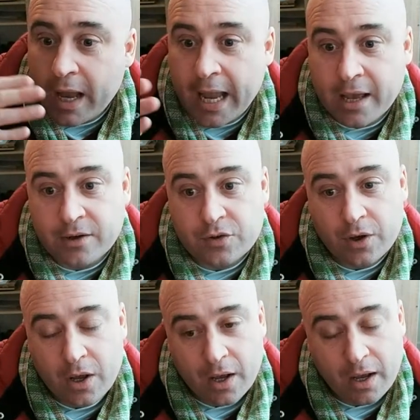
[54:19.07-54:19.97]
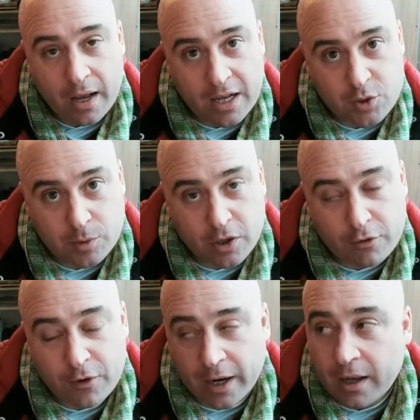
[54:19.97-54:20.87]
And as I'm
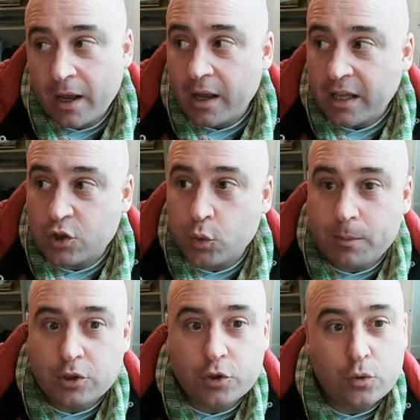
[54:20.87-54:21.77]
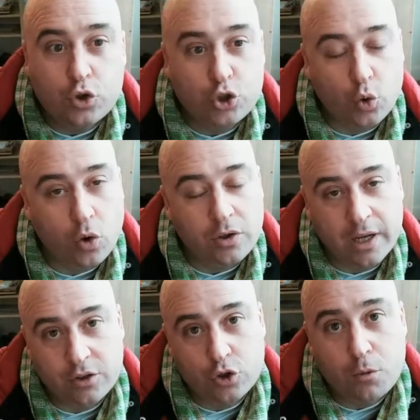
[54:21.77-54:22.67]
clarifying, this would be too short
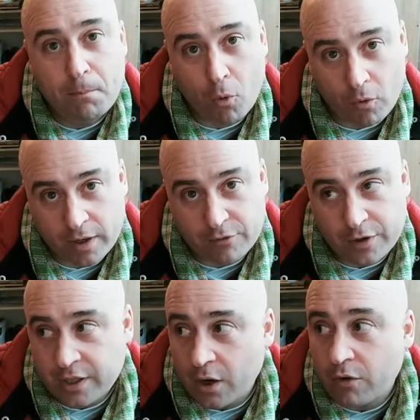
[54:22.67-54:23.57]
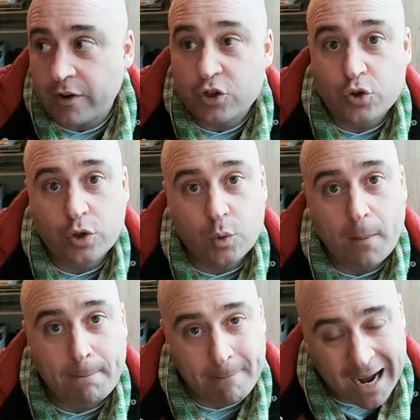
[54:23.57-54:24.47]
and too boring a video if I just told you
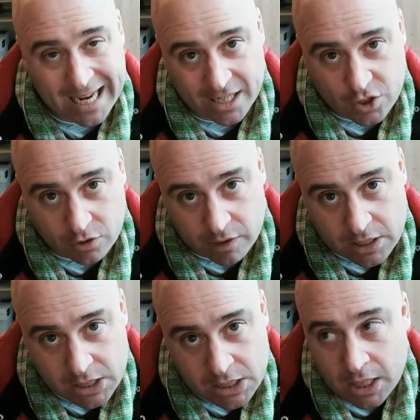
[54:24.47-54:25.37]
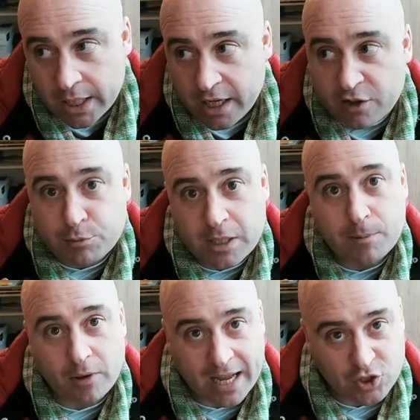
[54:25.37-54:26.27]
what my answer is. If
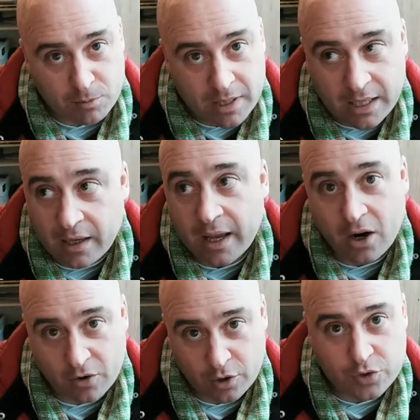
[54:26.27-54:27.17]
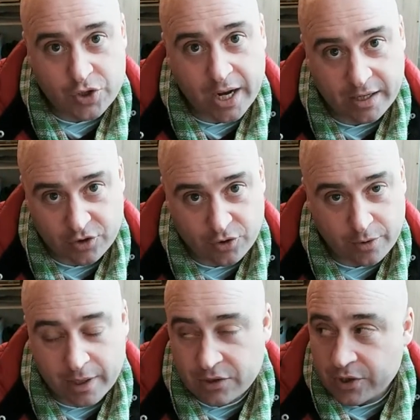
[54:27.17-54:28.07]
people ask me, are you a Zionist or are
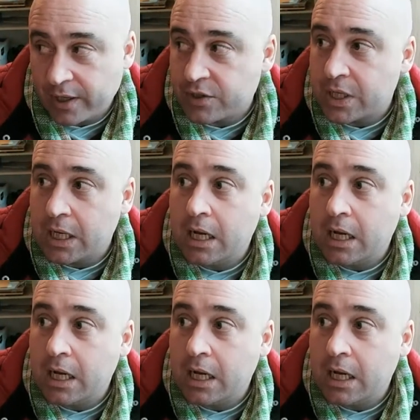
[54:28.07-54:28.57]
you an anti Zionist?